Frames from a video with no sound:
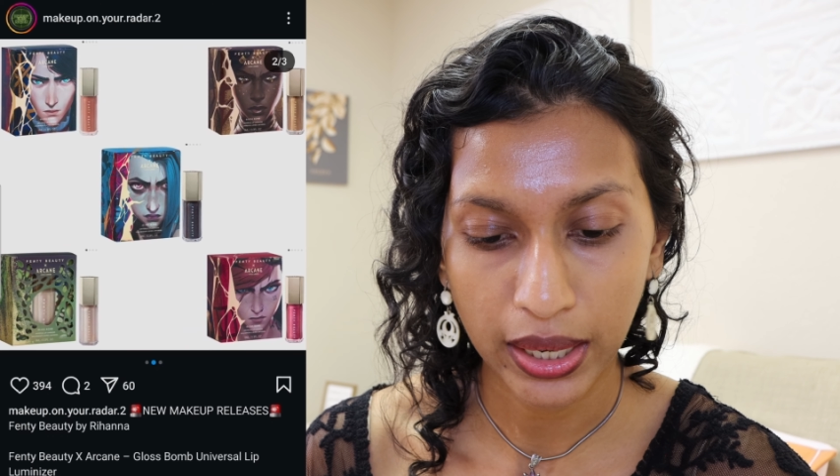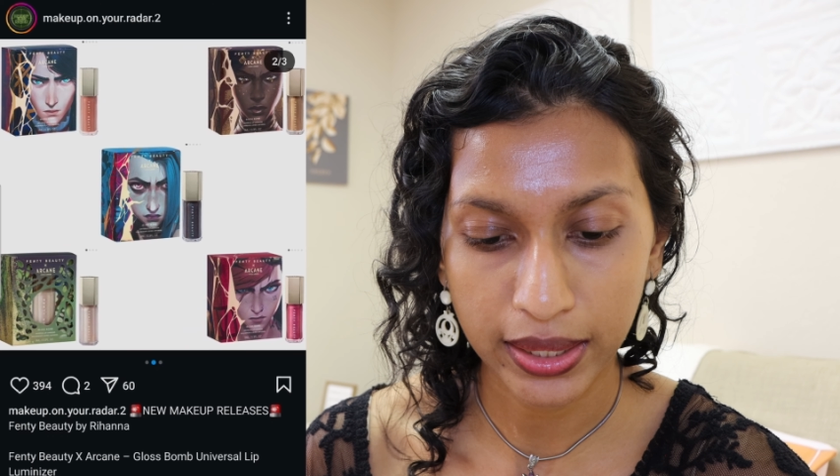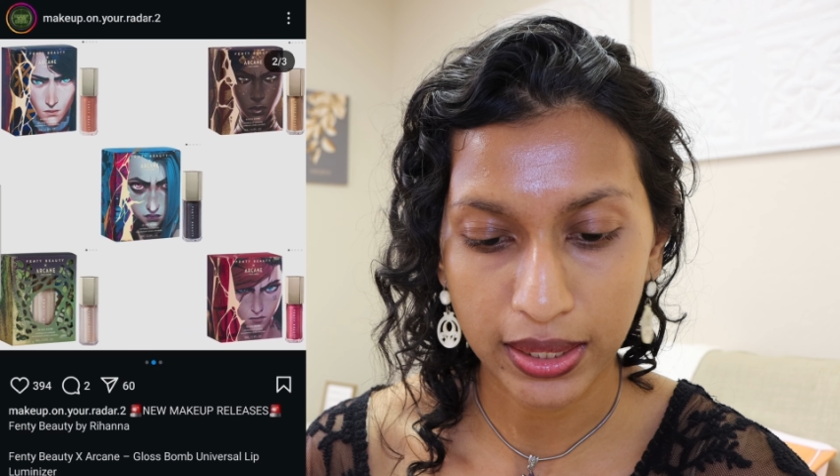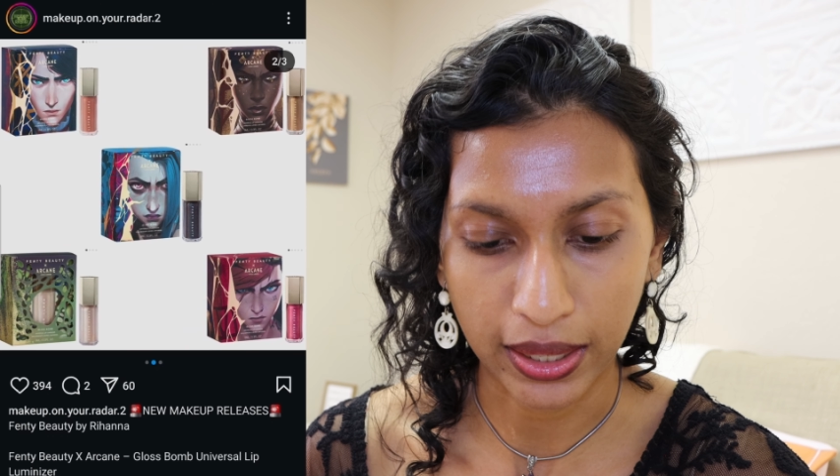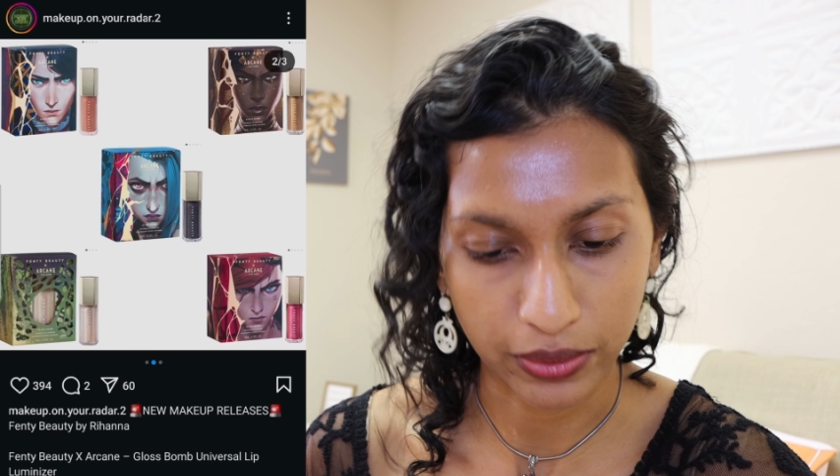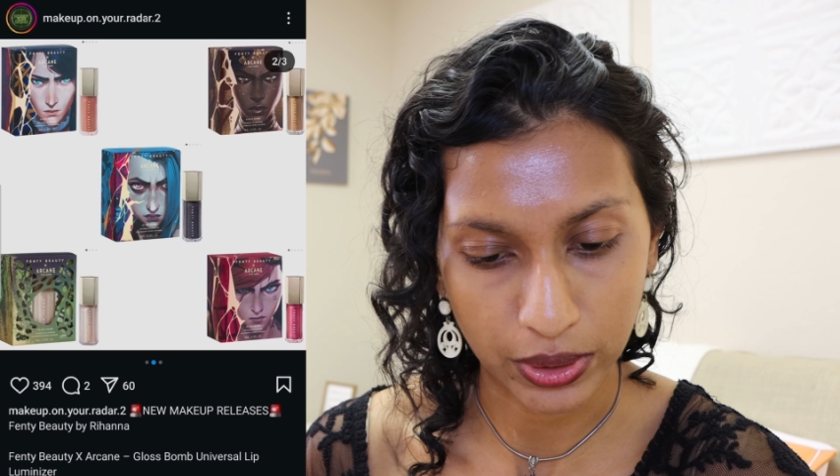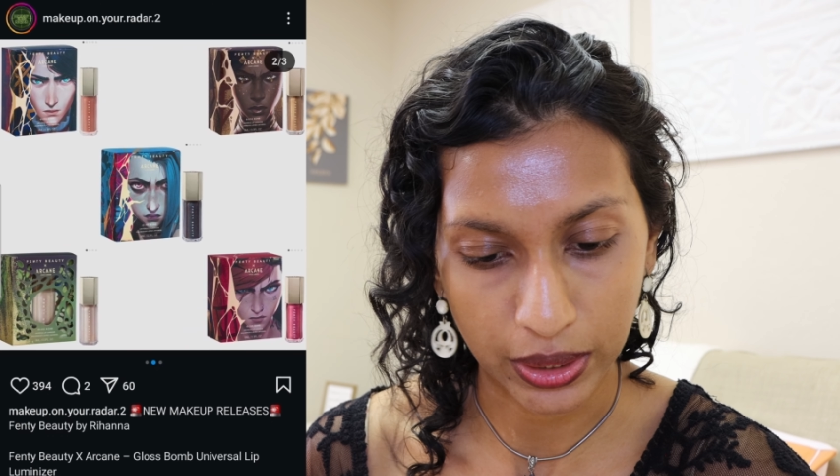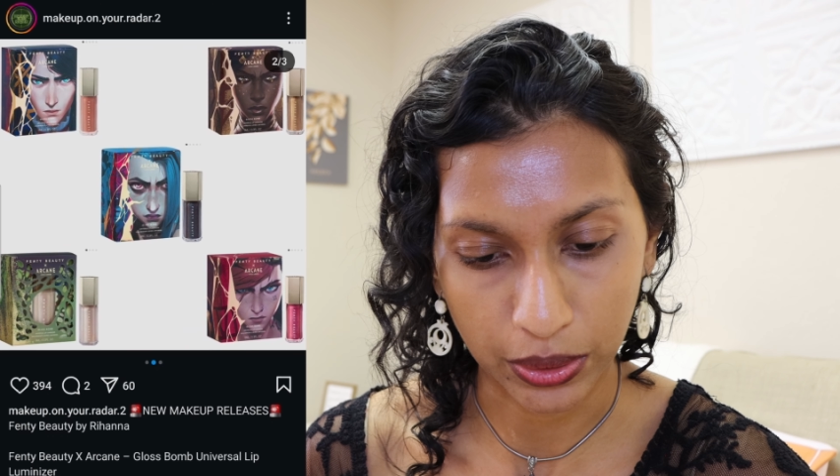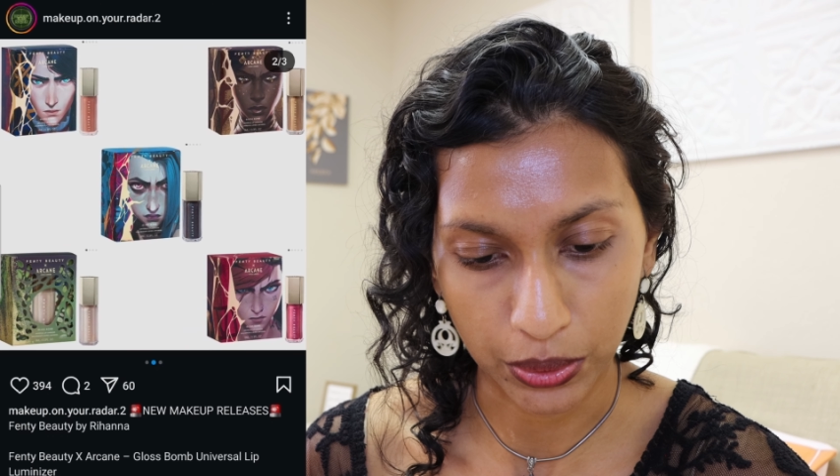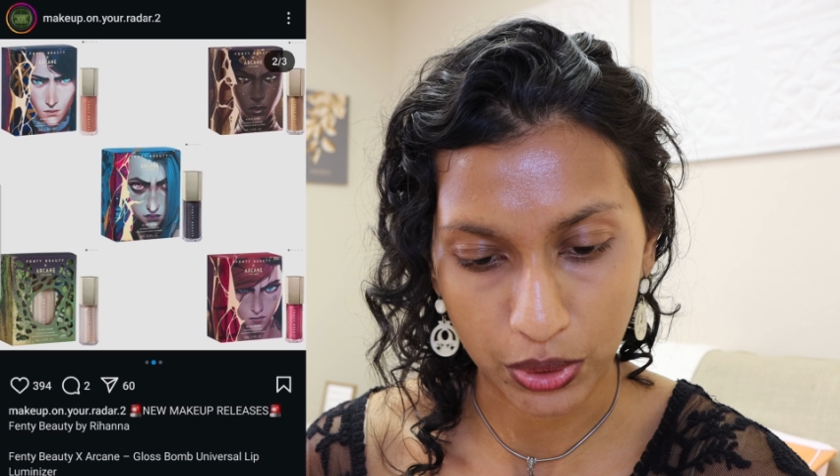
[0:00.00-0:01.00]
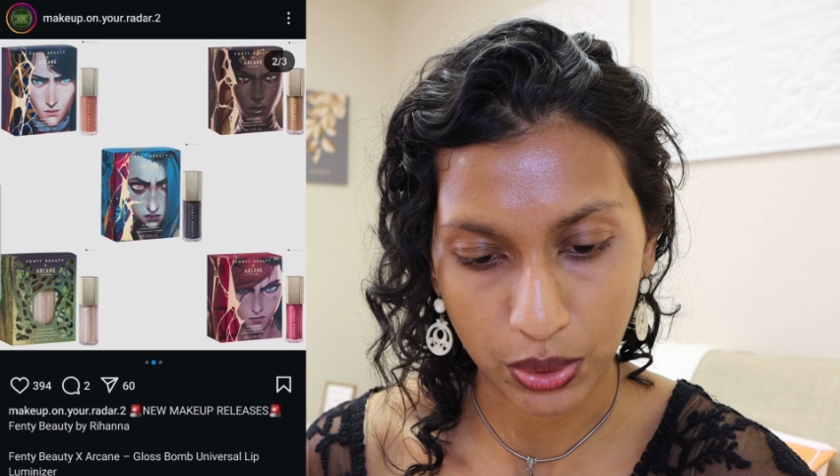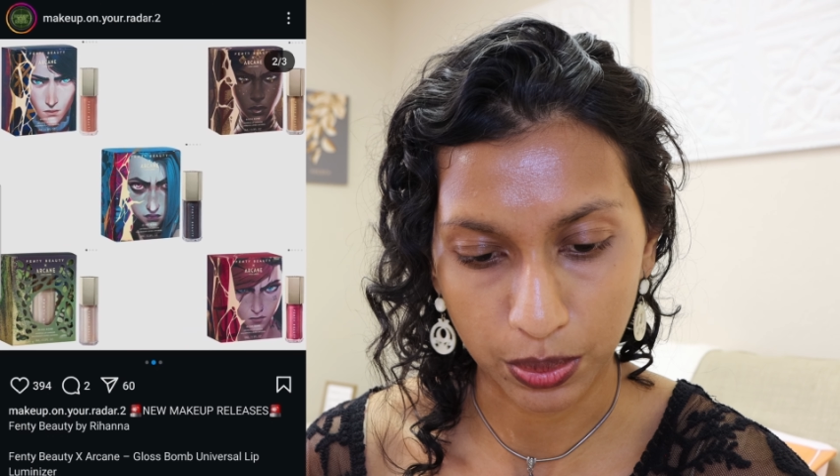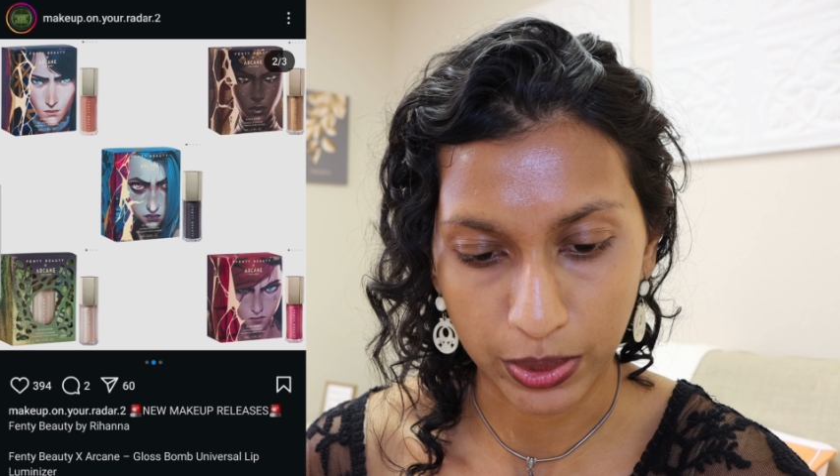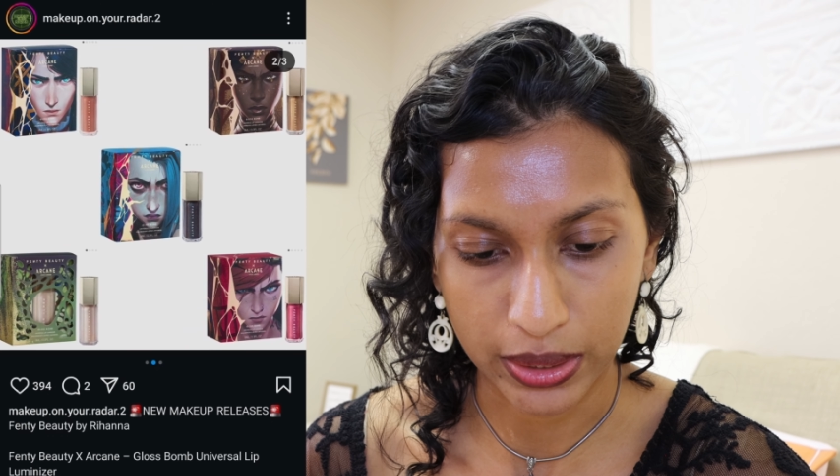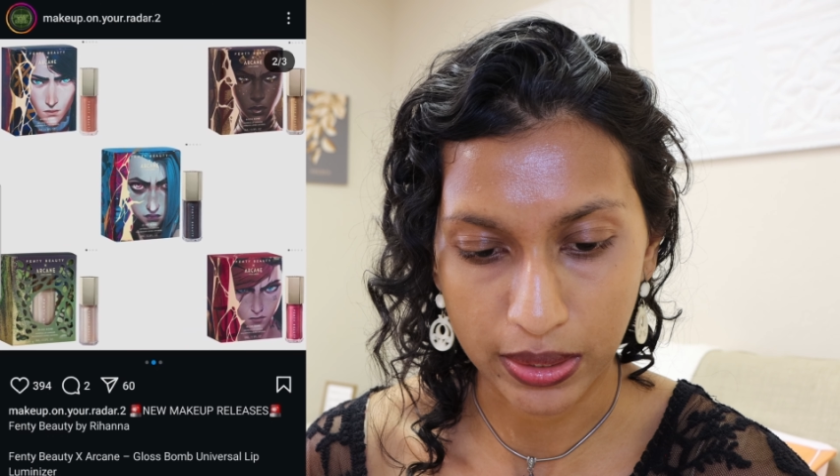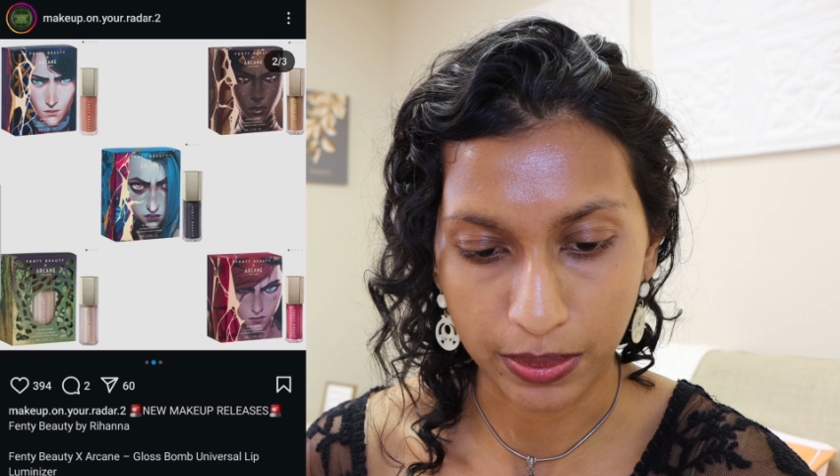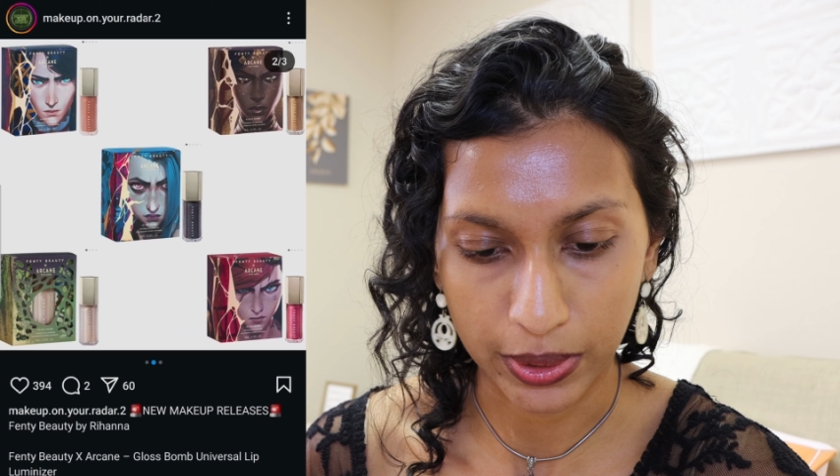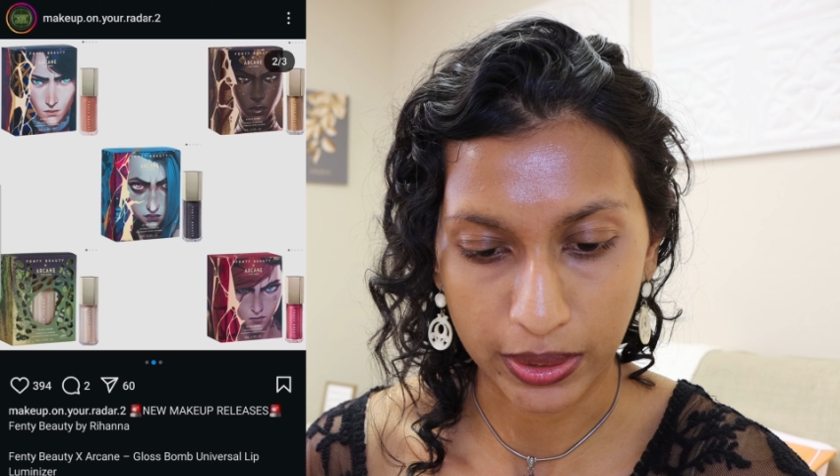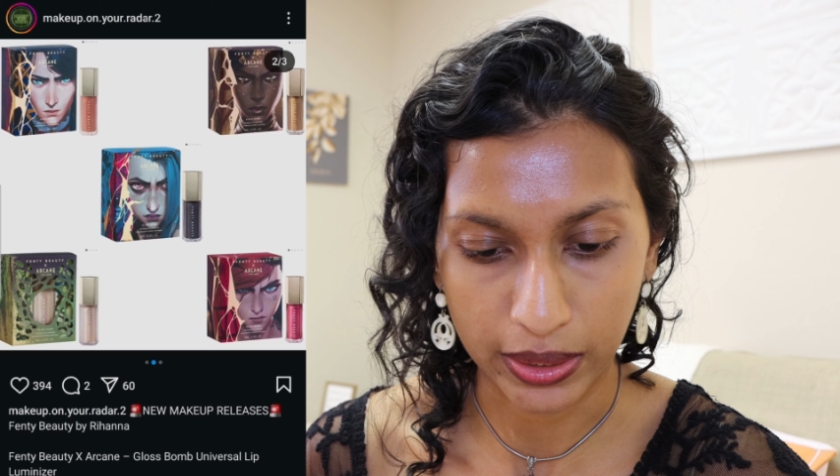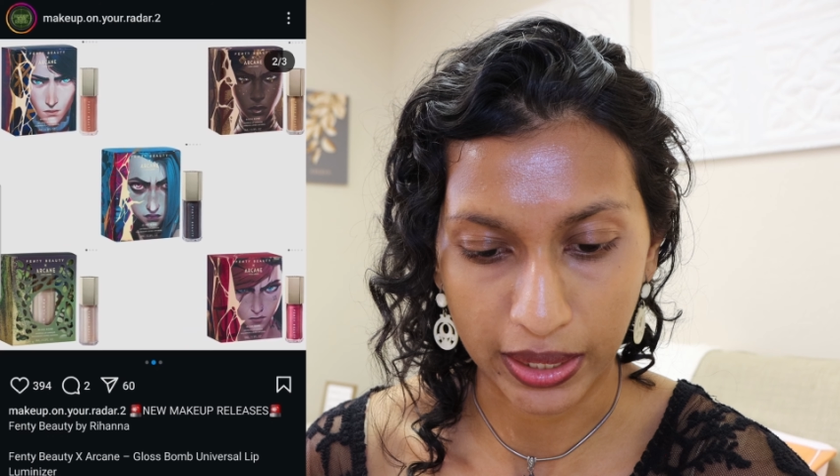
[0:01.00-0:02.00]
I think everything looks
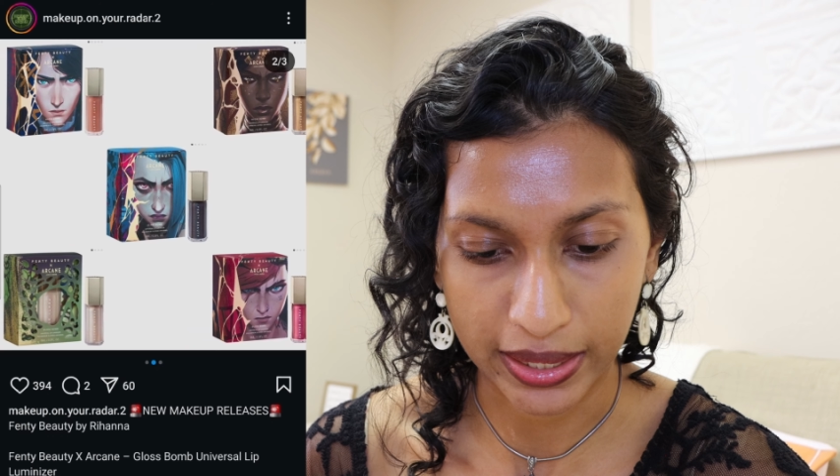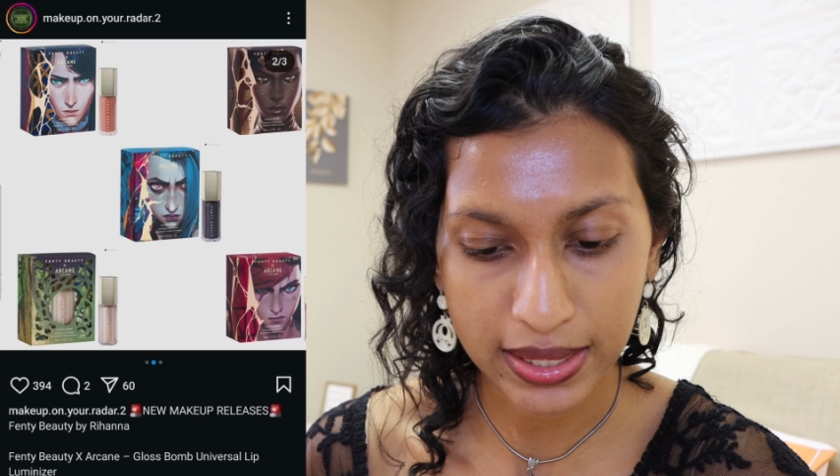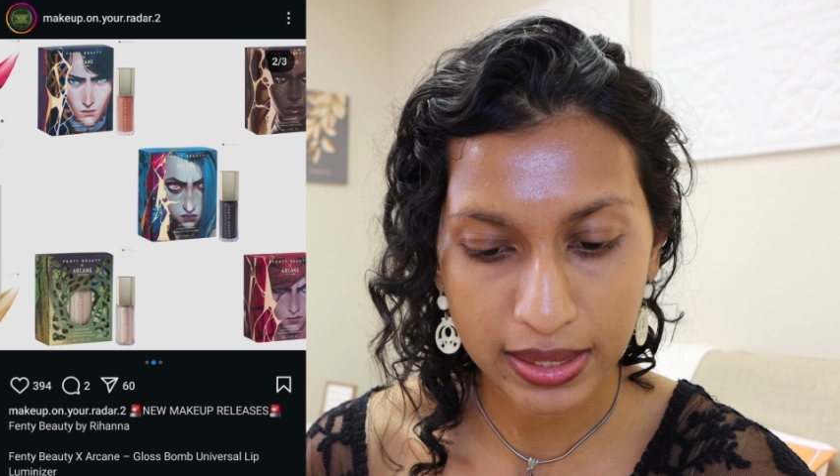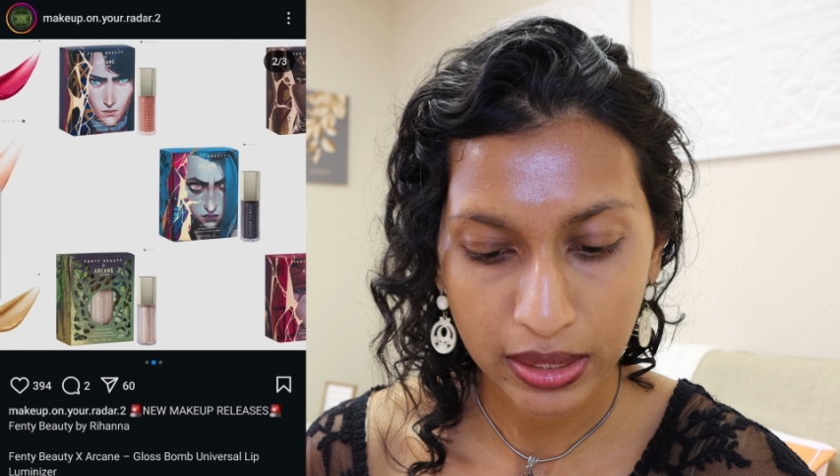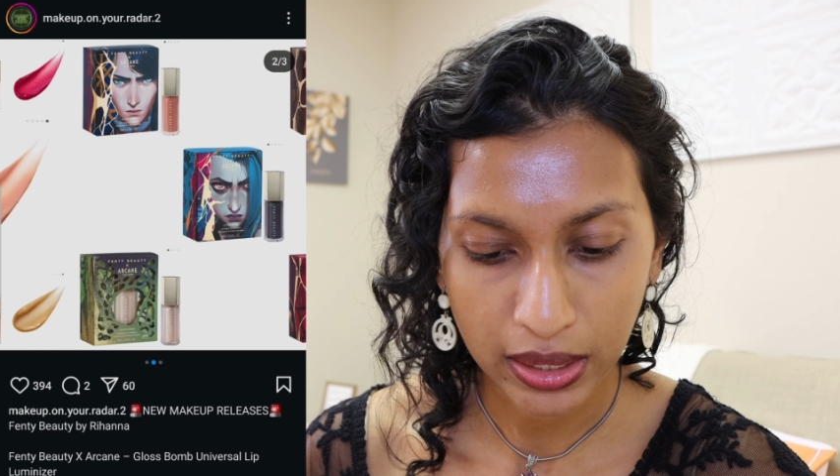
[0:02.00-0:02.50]
really nice.